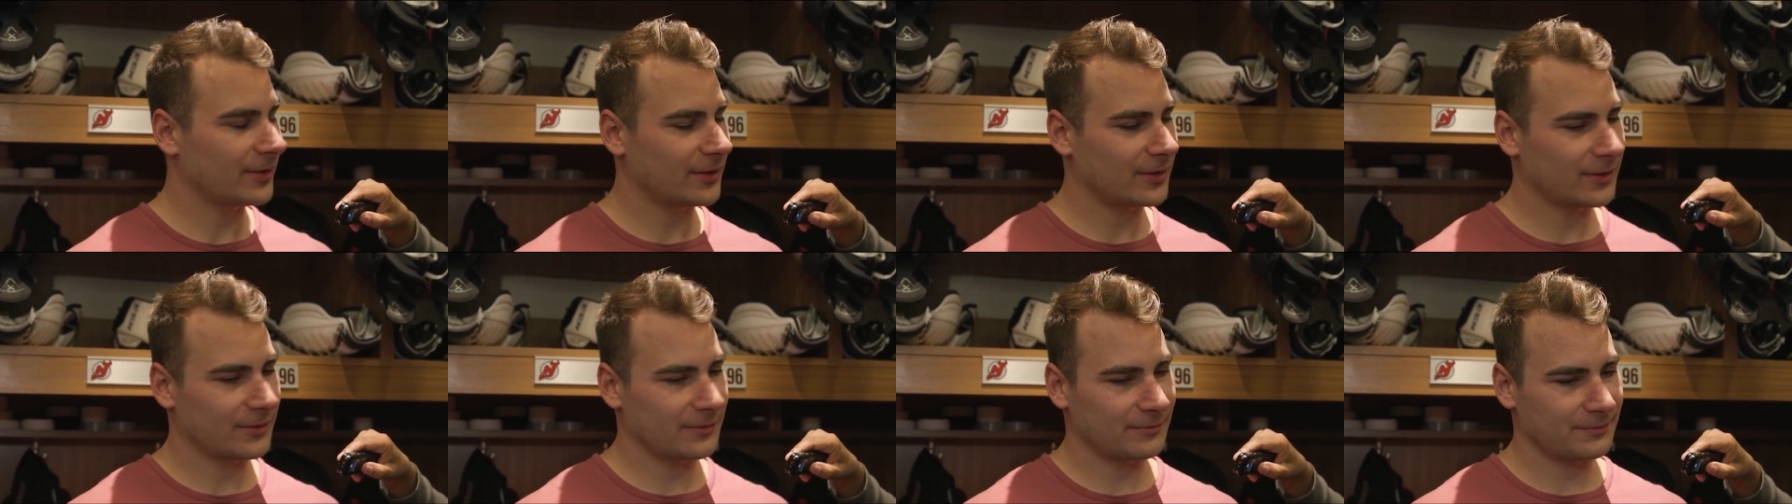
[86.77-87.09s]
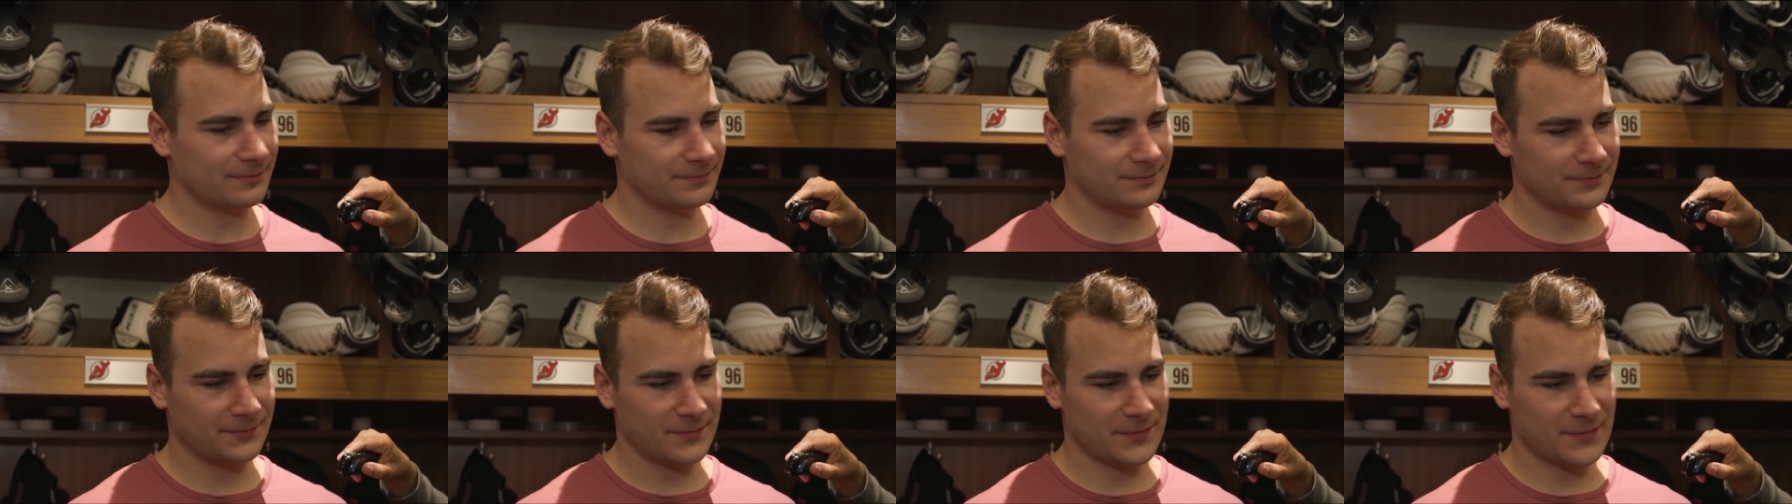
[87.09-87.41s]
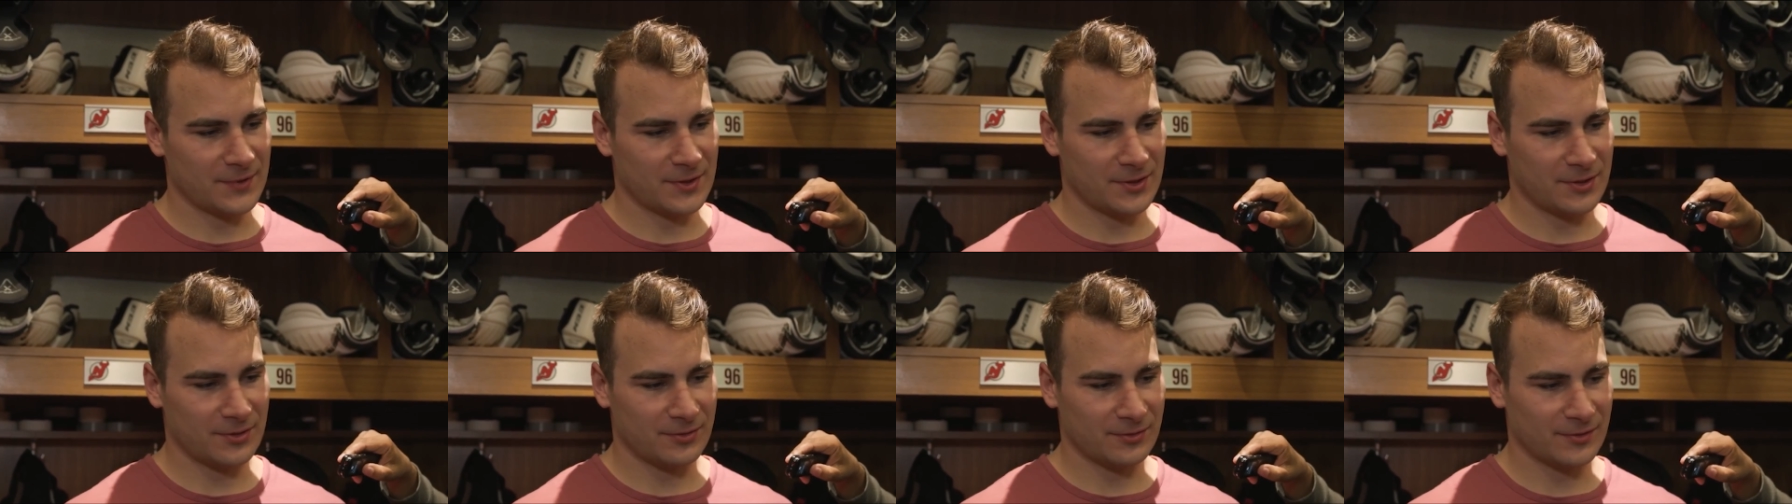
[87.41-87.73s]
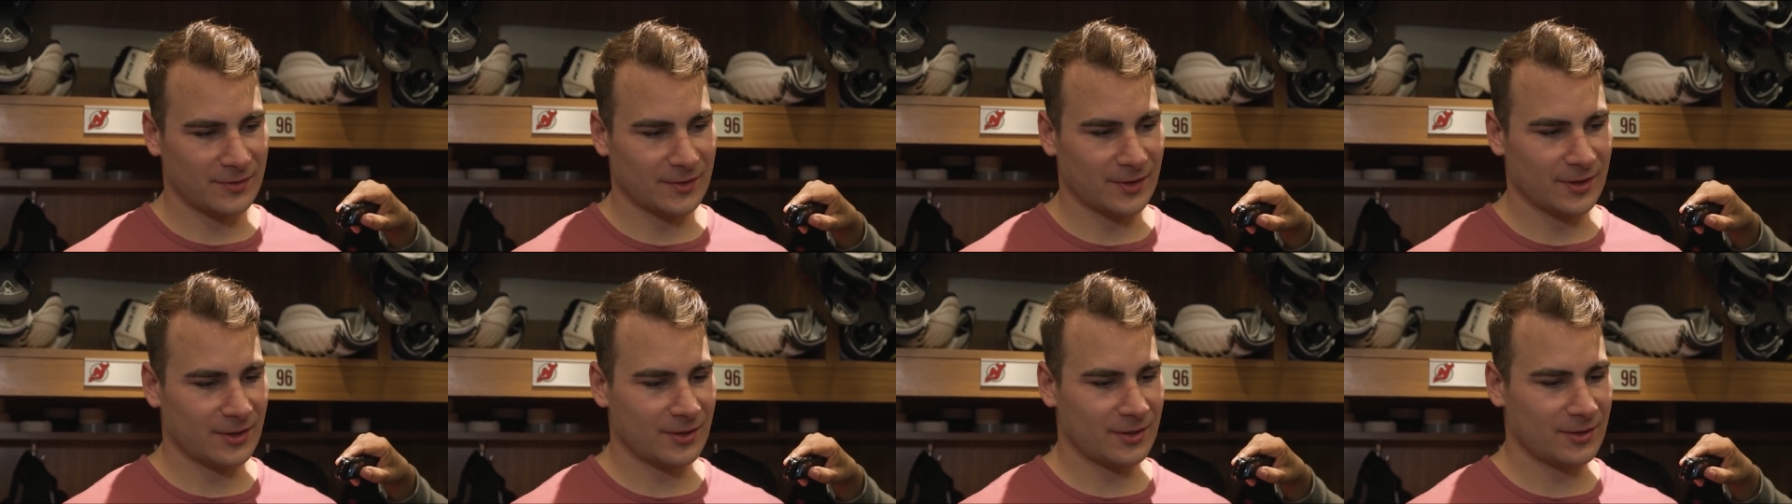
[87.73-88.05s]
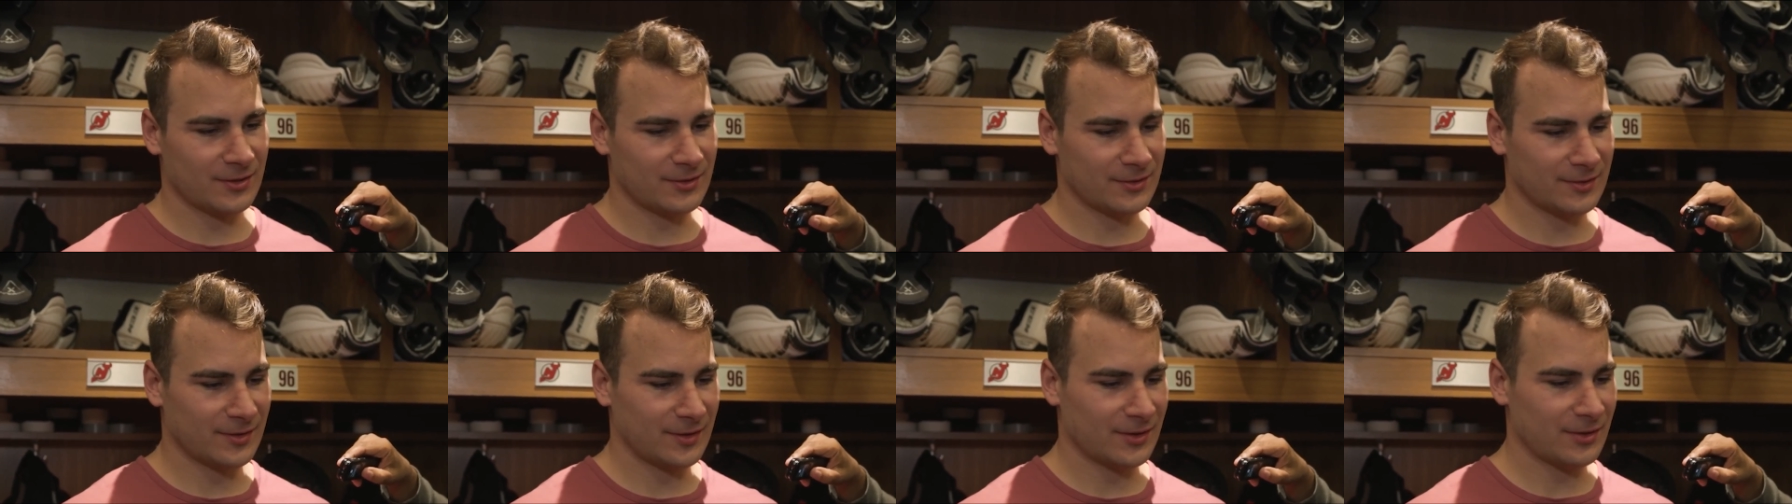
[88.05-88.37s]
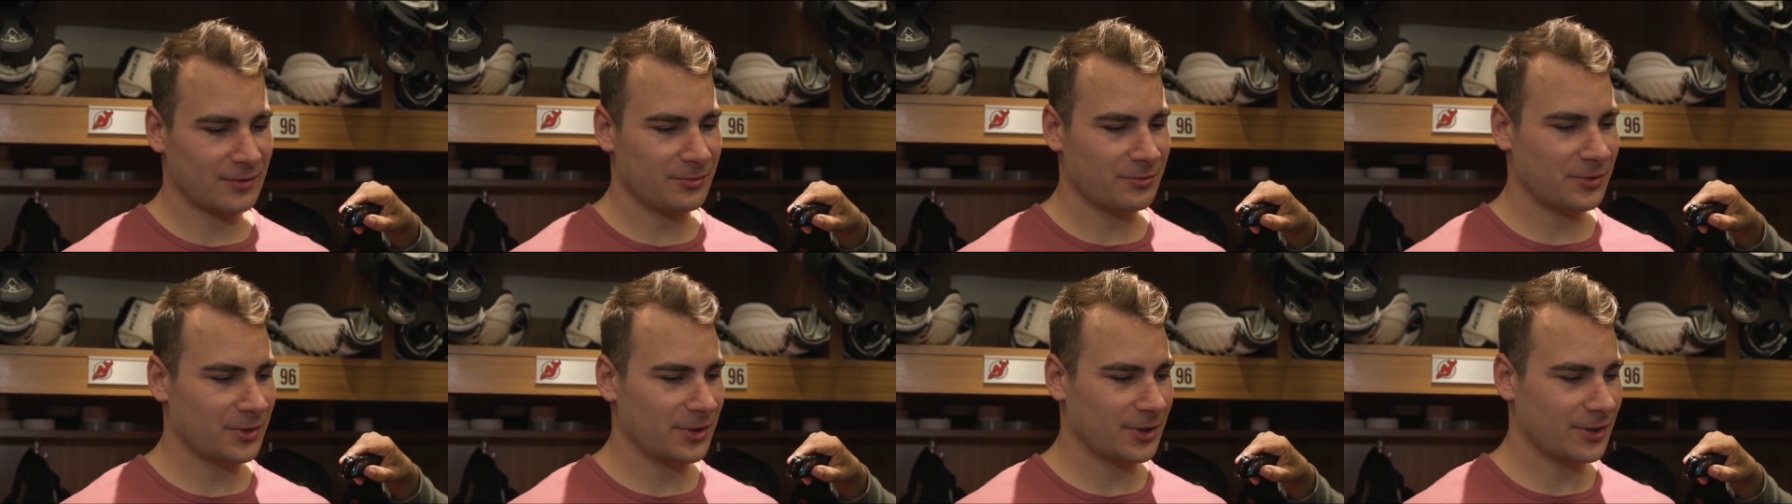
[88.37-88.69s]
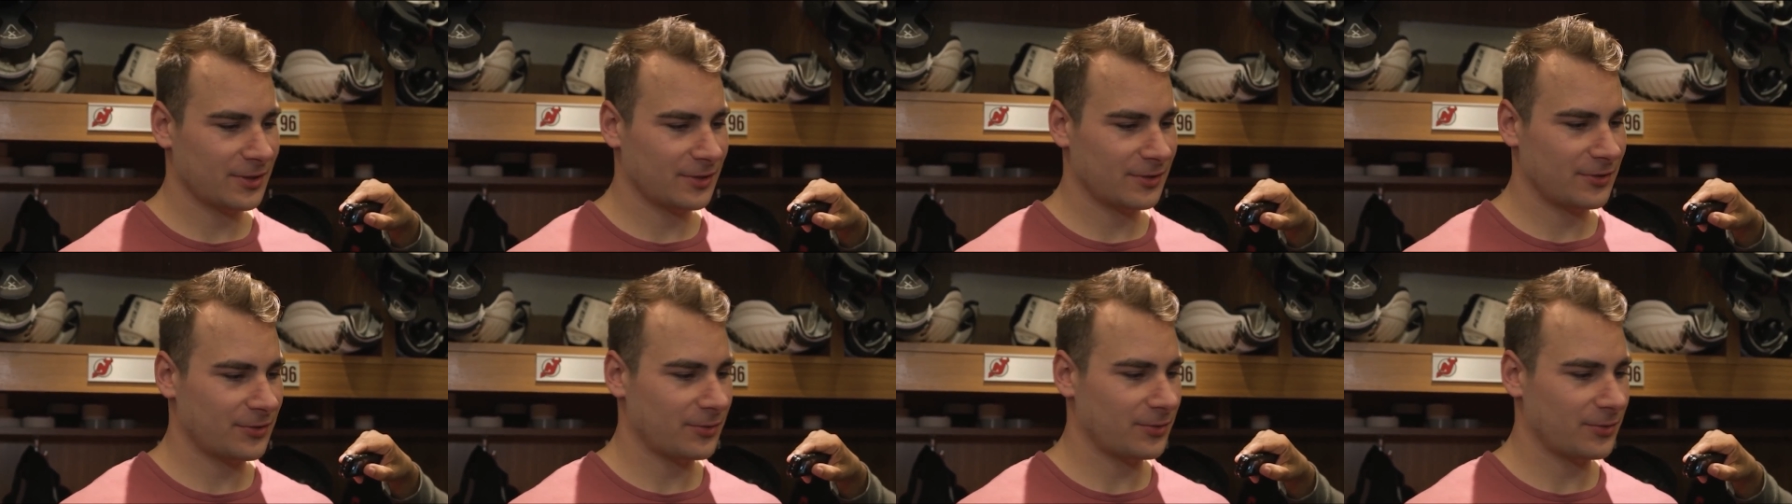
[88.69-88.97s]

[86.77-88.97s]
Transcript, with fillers: Um, you know, take a take a week,